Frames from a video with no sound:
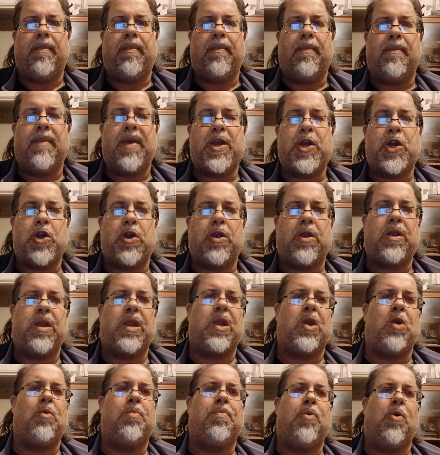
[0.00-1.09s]
mission,
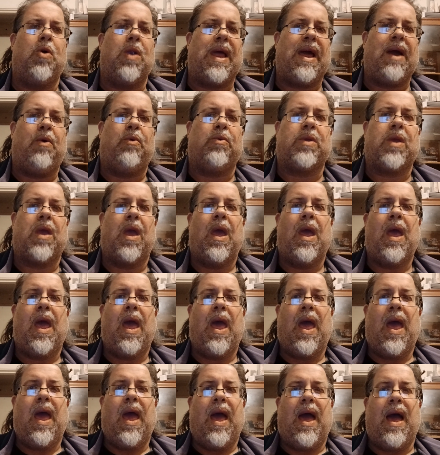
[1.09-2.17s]
you pull out
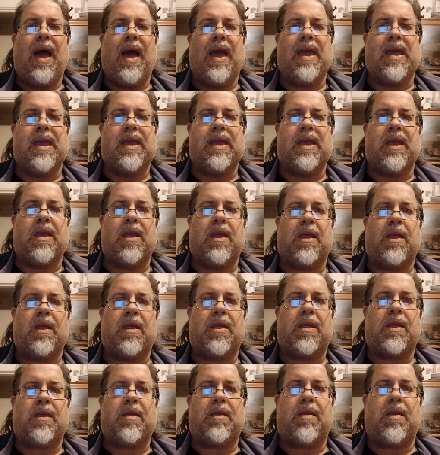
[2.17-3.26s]
a
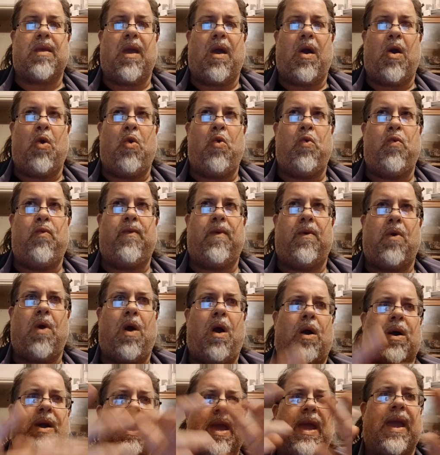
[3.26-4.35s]

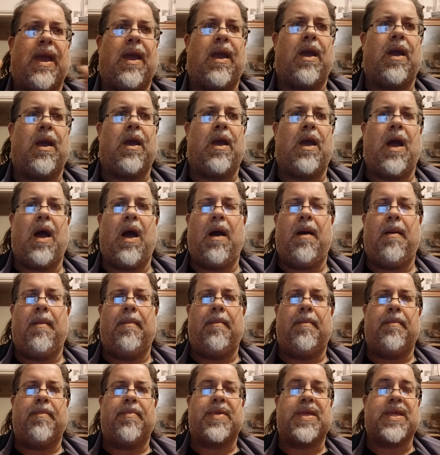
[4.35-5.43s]
overarching
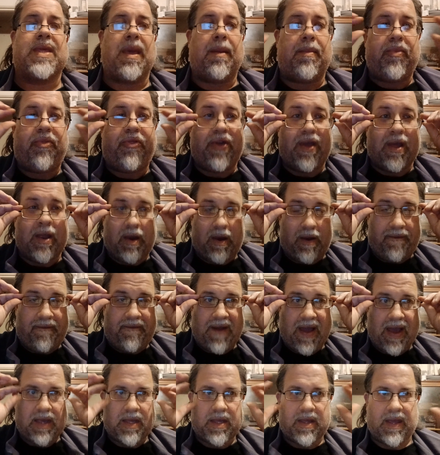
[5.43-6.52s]
something that
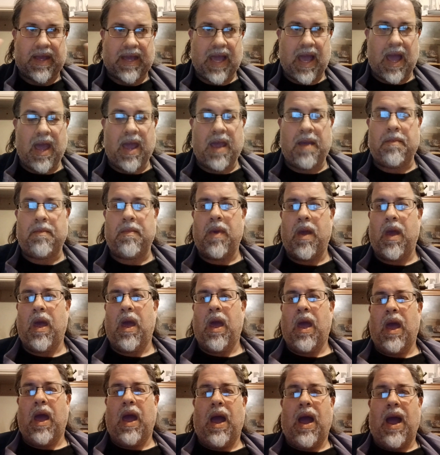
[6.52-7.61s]
affects the game,
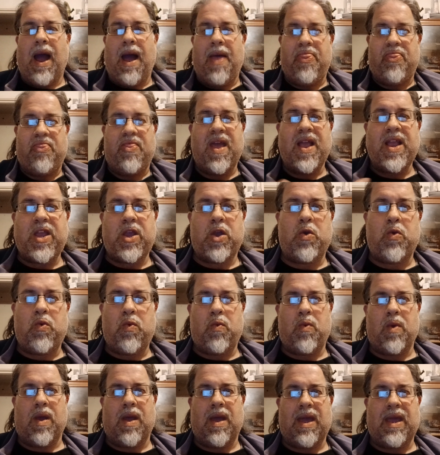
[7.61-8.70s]
and
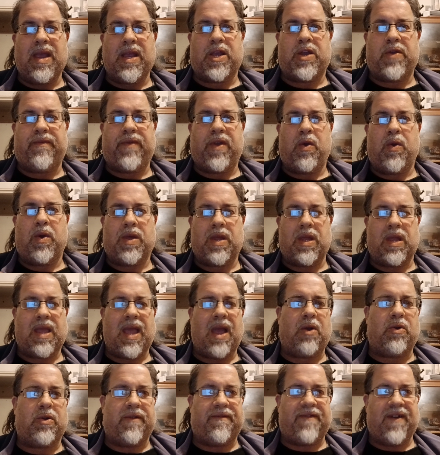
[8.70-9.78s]
then each of you as an
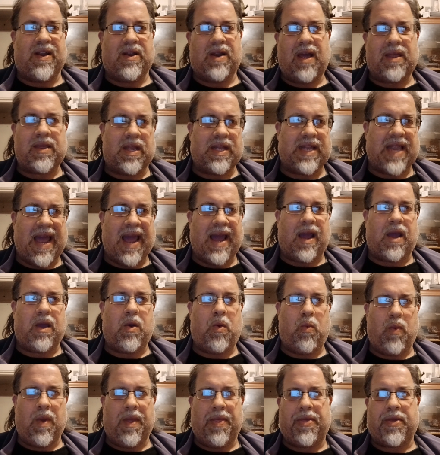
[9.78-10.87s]
attacker or defender has a deck
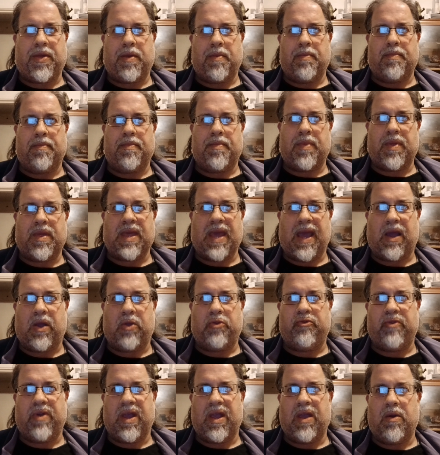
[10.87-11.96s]
with some
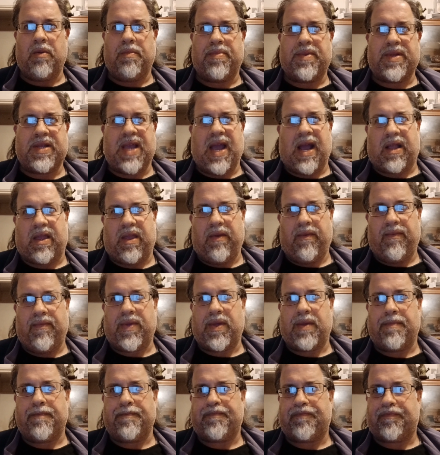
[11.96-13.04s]
secondary objectives.